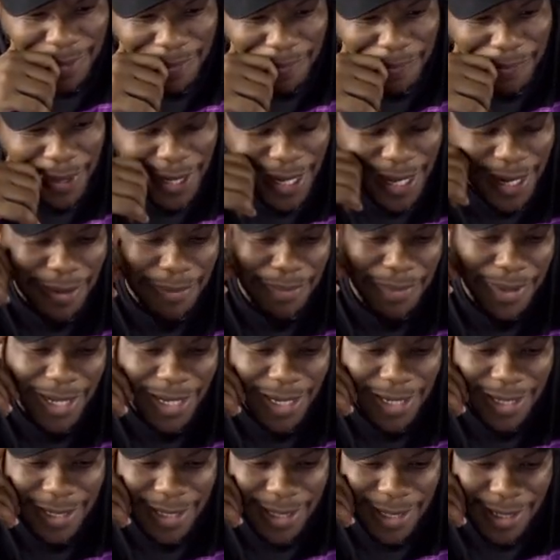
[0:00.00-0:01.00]
Ben
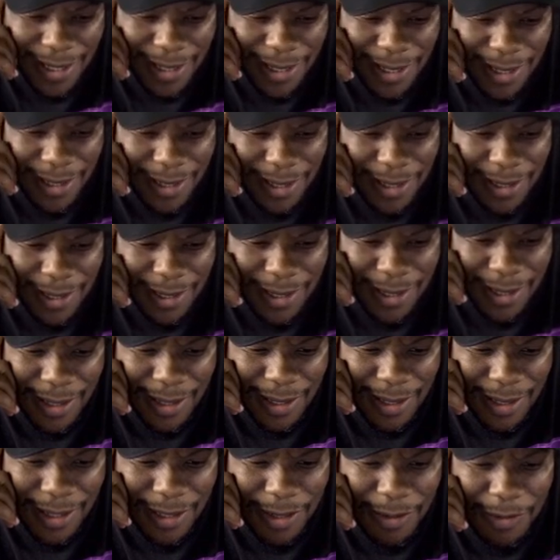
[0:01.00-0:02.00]
Mason?
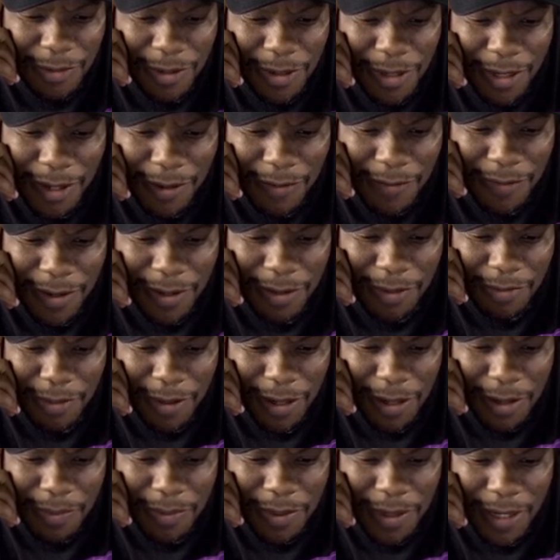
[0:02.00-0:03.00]
The rookie fifth
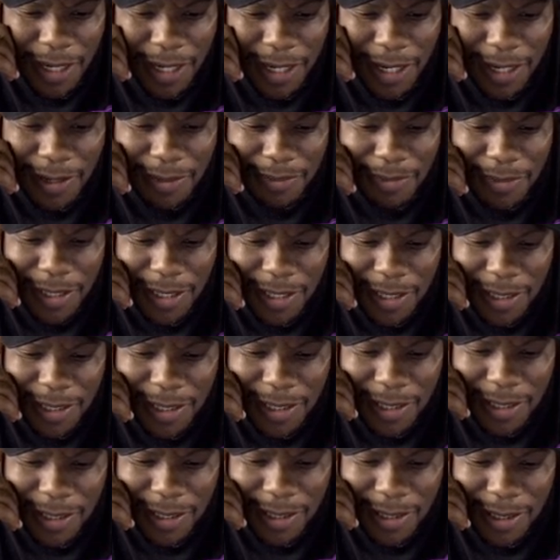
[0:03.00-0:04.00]
round pick out of
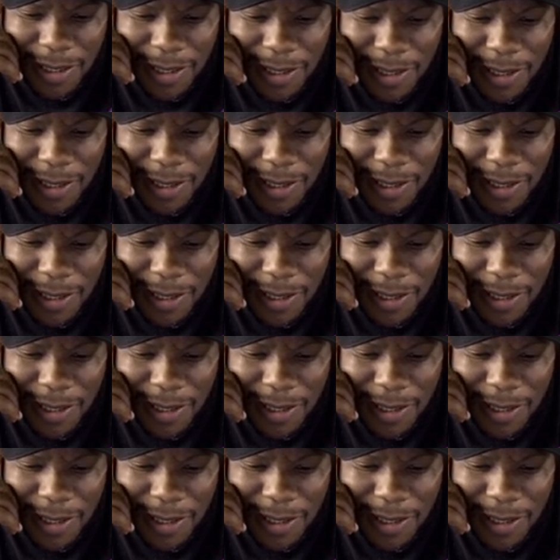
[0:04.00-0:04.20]
Michigan